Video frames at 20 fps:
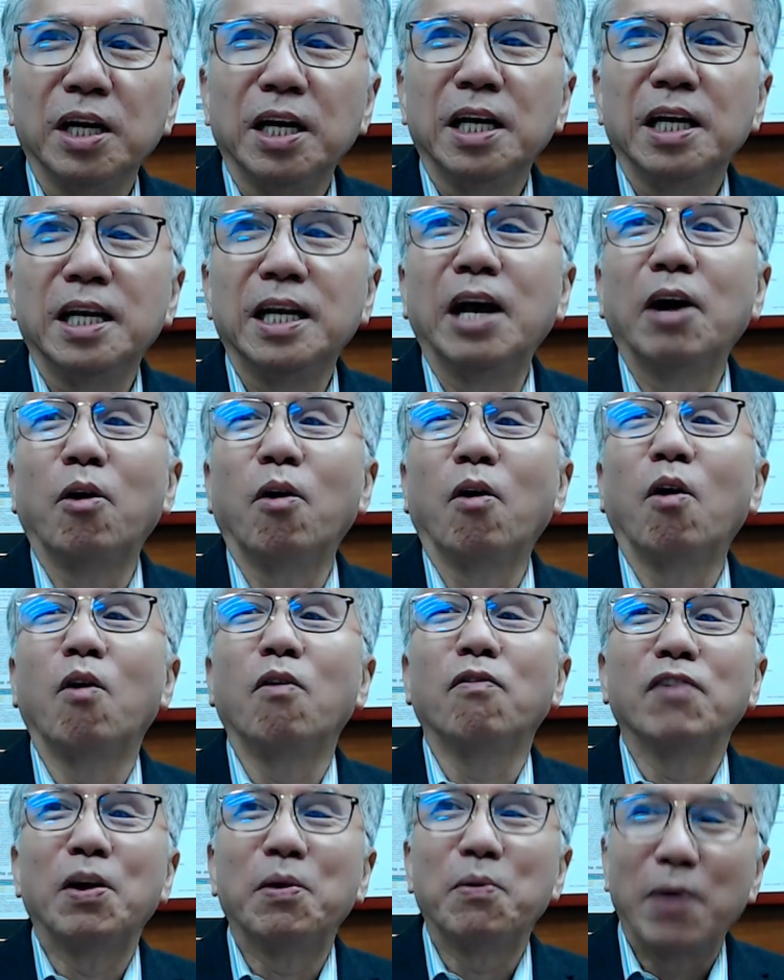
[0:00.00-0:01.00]
they
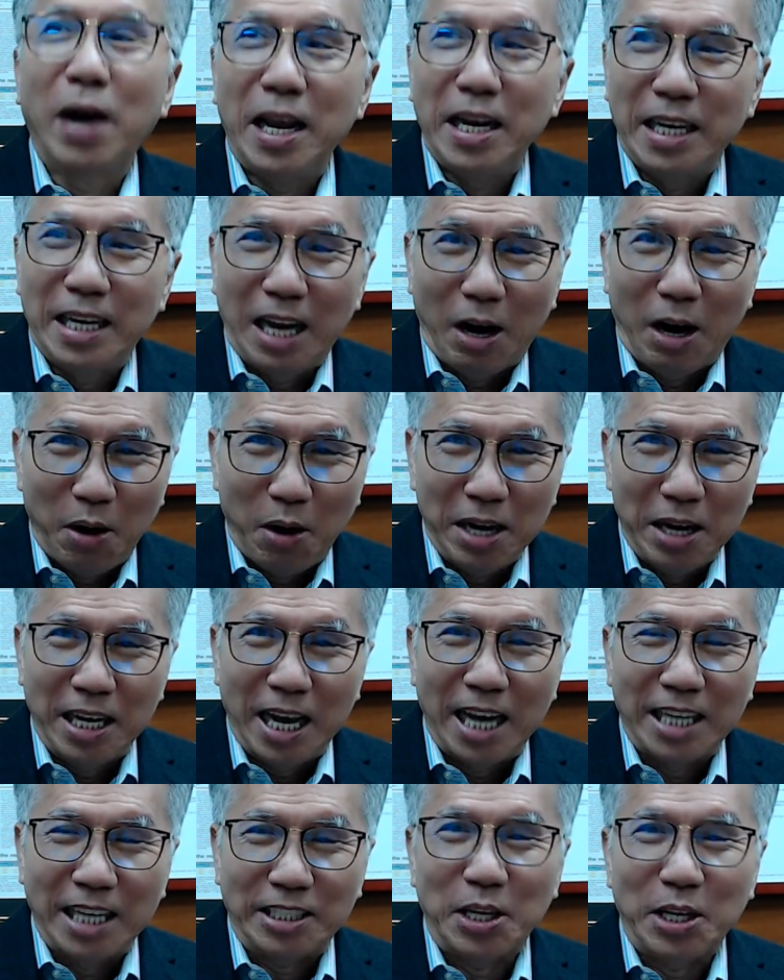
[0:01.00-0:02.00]
overweight the oil and
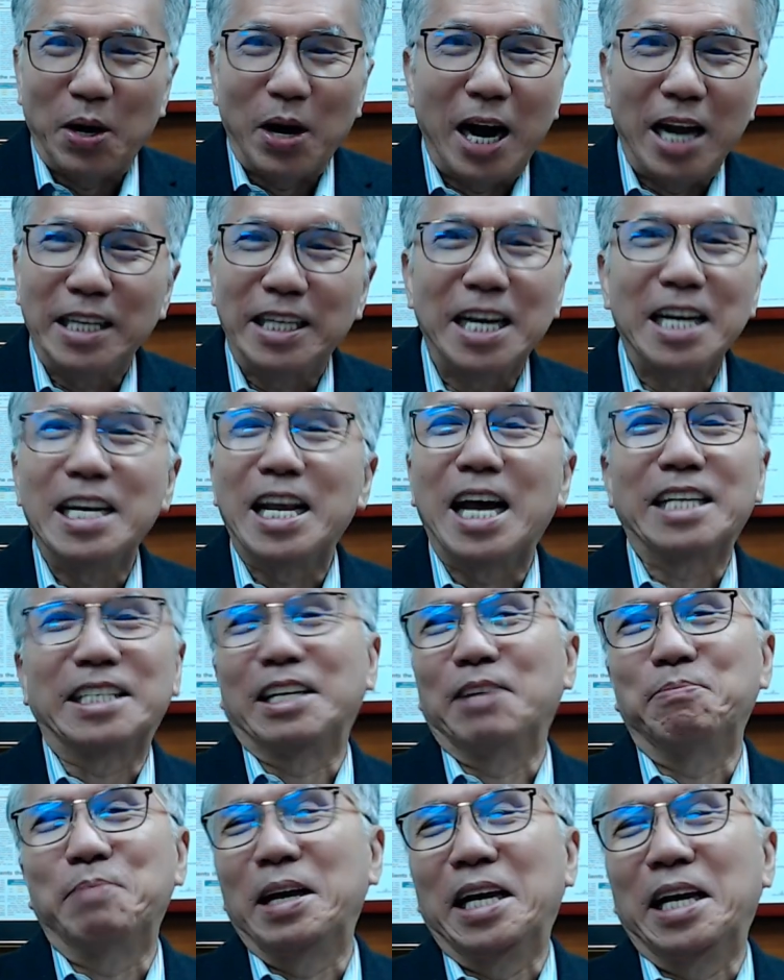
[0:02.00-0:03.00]
gas stock. I think that's a
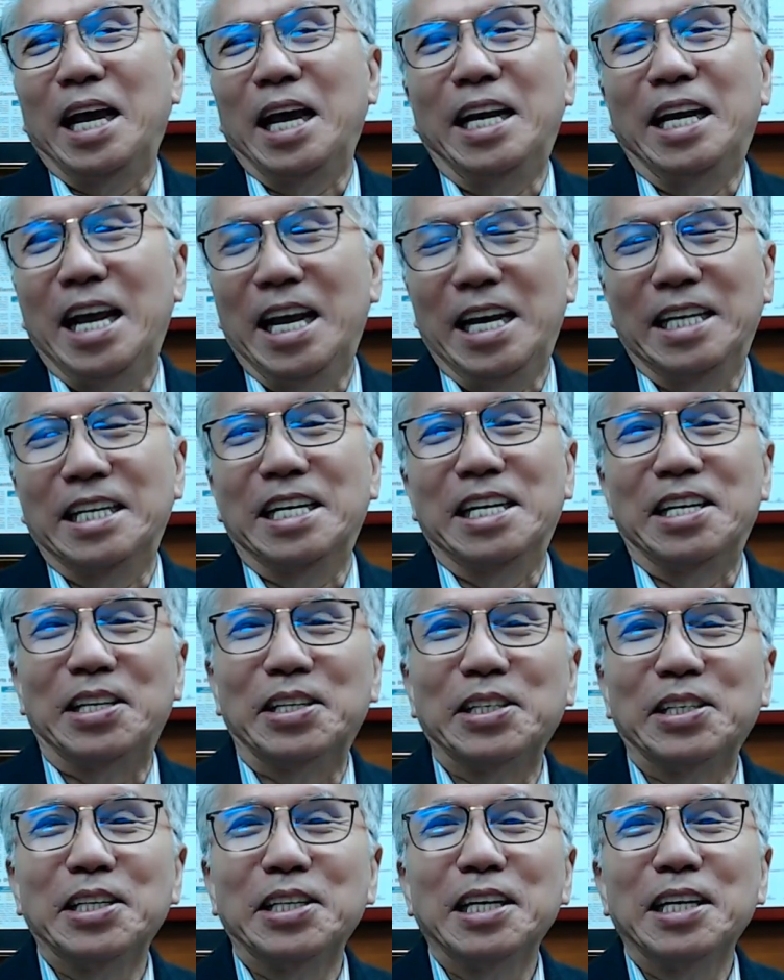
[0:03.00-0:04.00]
big headache, you
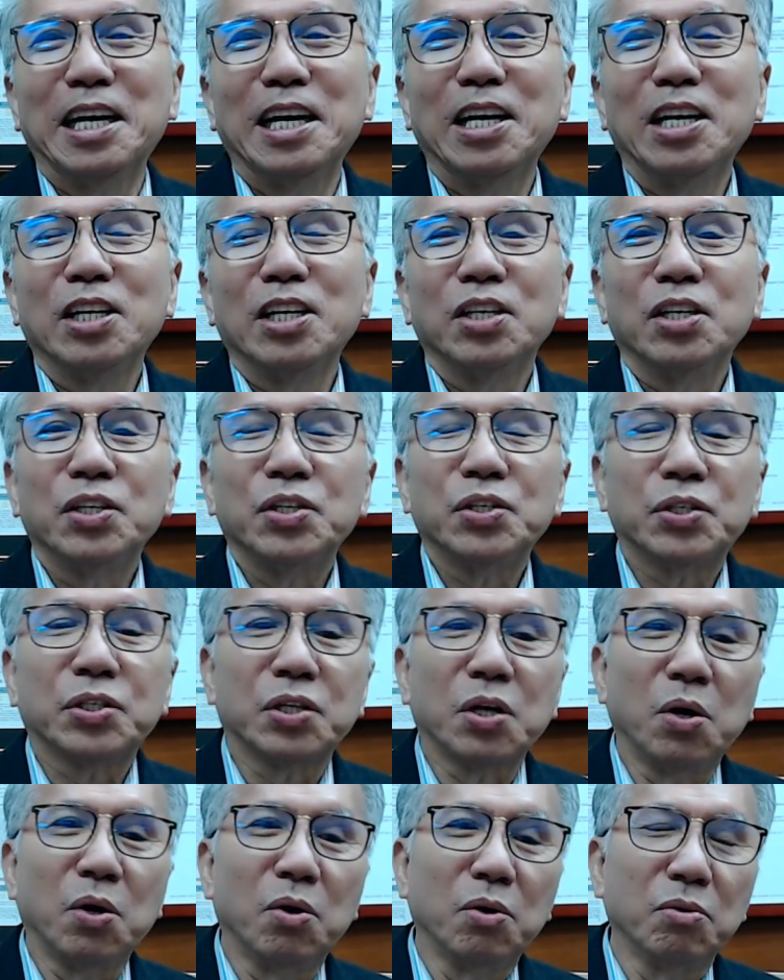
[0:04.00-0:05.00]
know.
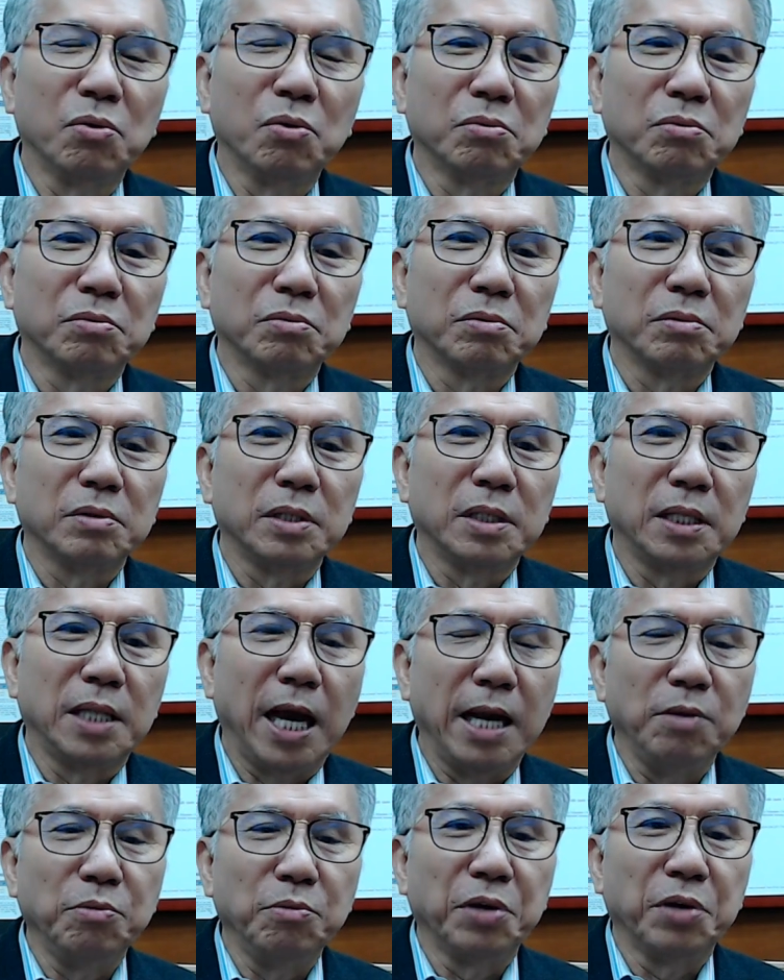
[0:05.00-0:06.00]
So
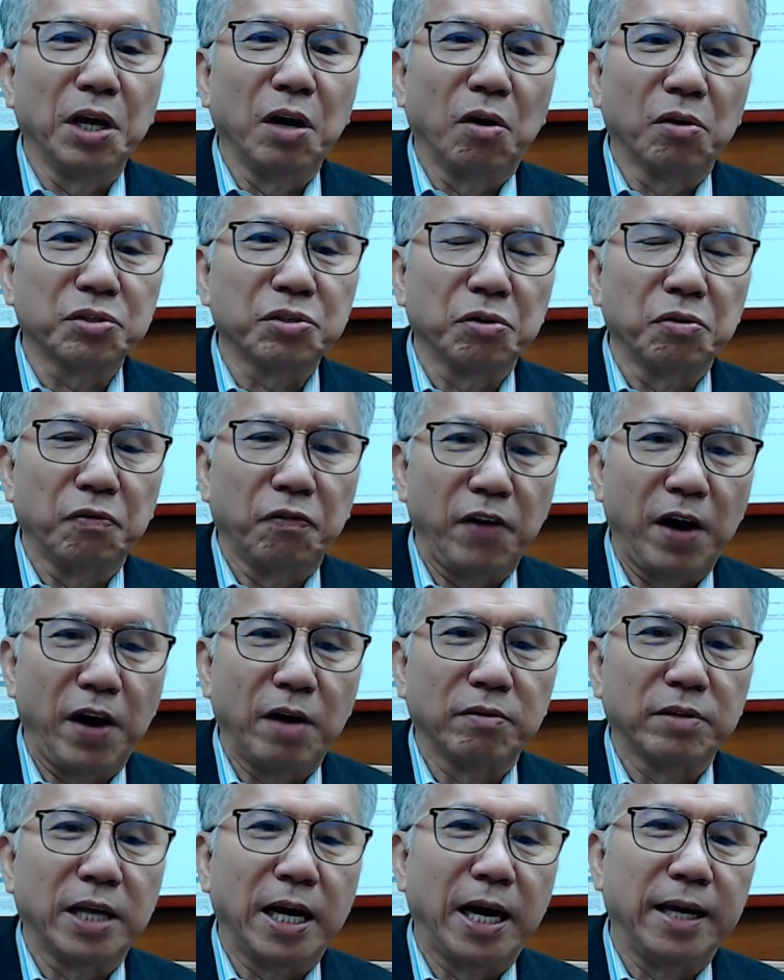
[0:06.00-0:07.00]
then we also
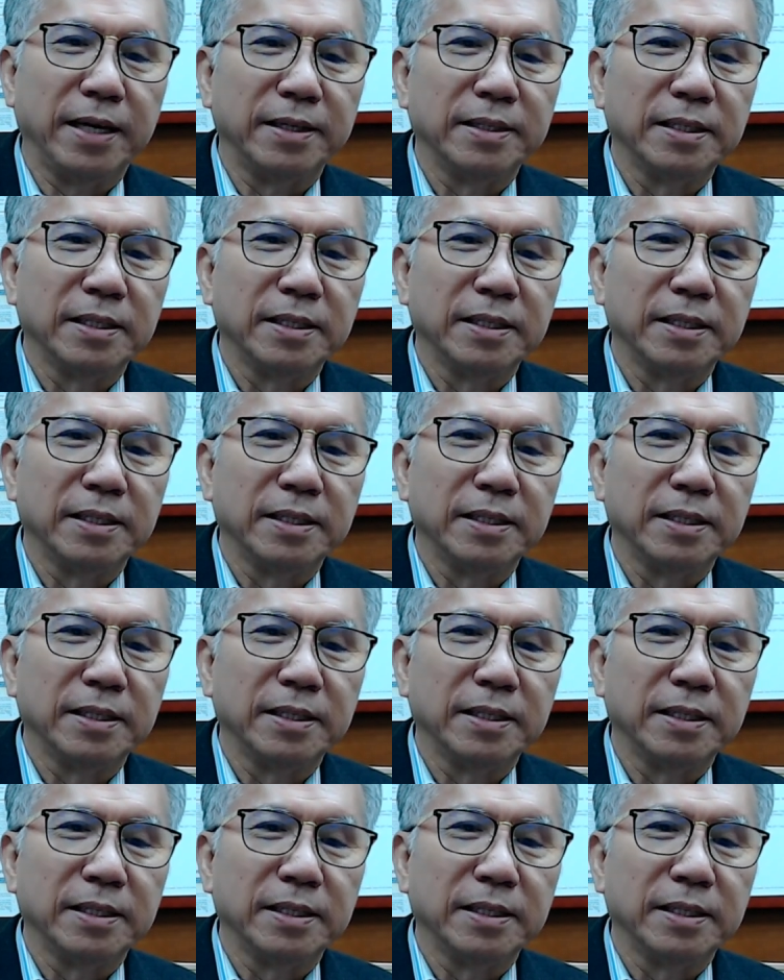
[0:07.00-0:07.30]
felt that